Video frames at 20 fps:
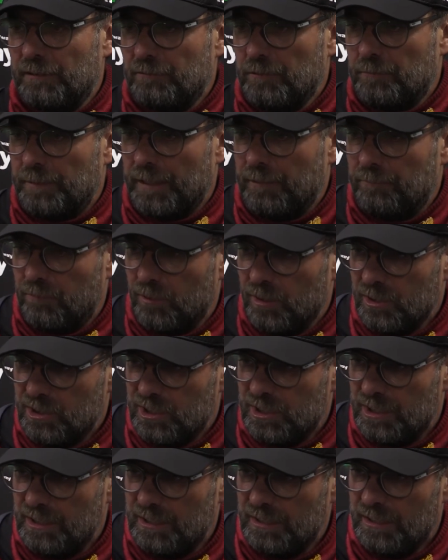Wherever Pep
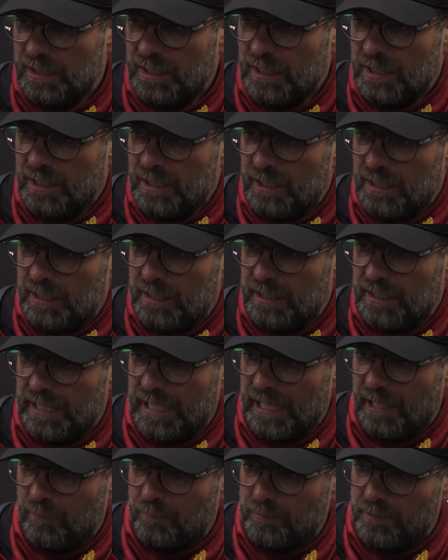was, he he
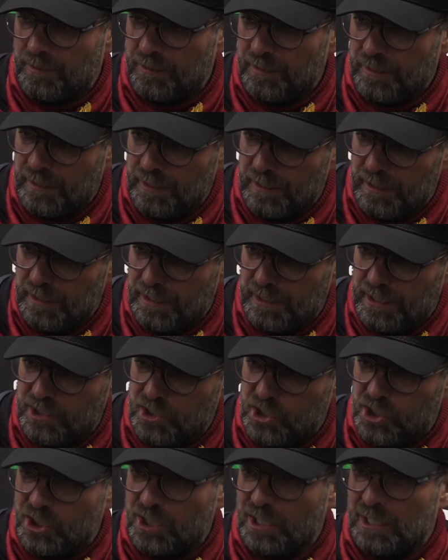helped
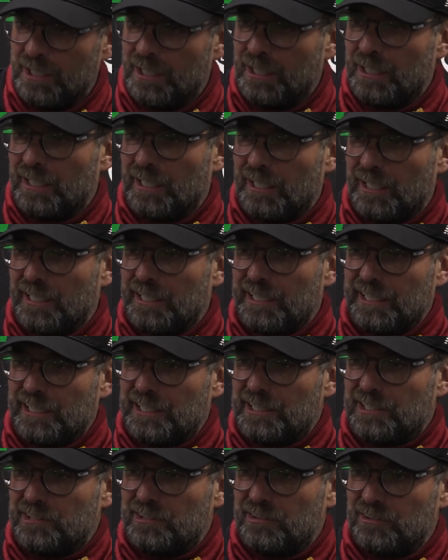each
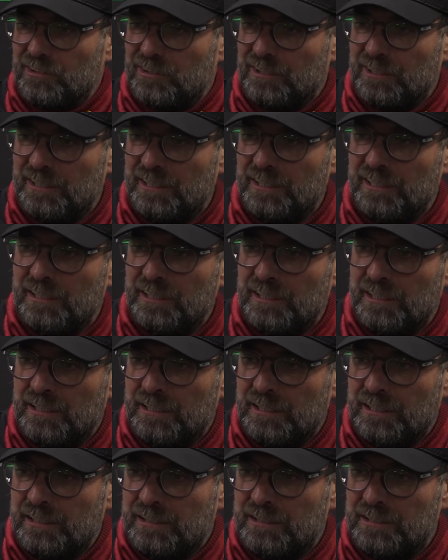league to
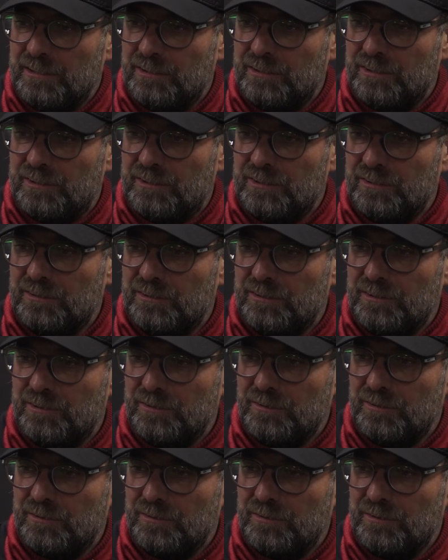to to